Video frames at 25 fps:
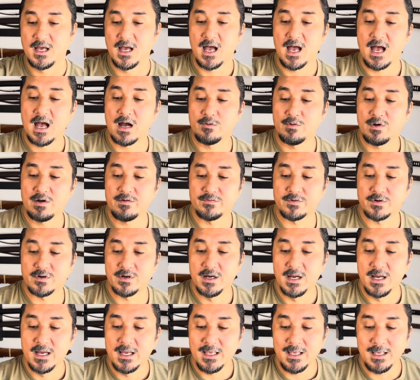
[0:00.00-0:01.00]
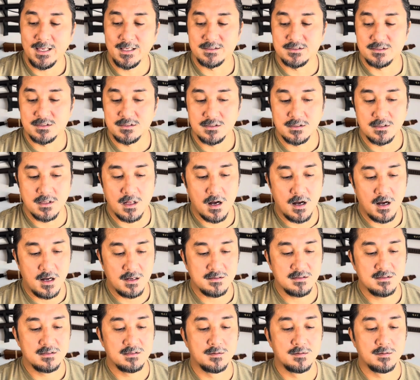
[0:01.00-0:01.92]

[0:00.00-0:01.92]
However, it's not